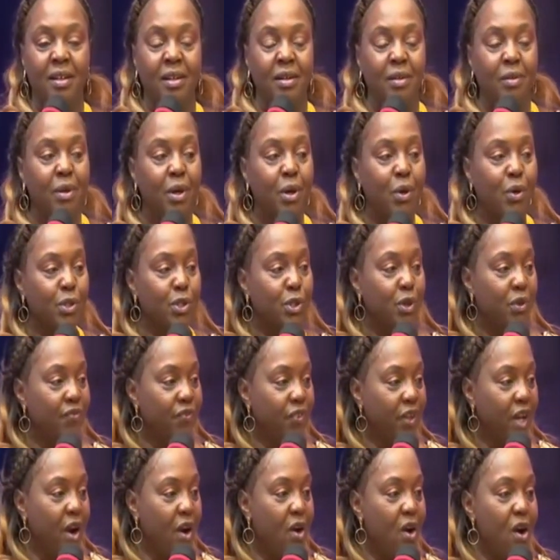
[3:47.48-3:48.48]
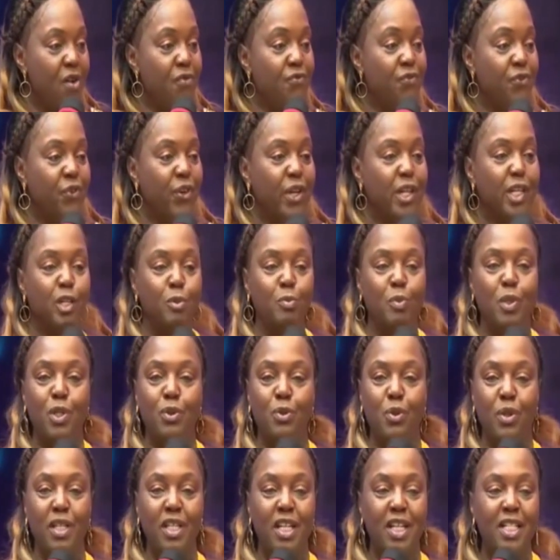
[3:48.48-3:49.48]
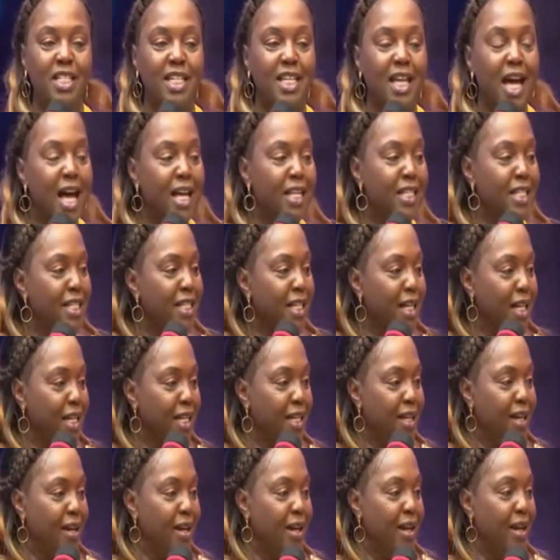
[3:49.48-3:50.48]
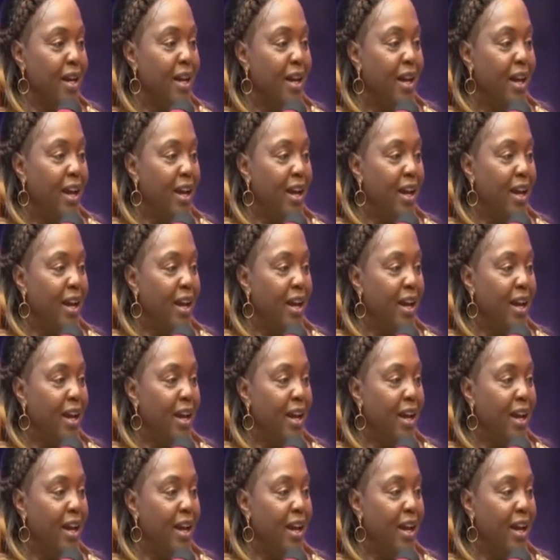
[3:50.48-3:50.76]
because of the conflict between the sons and the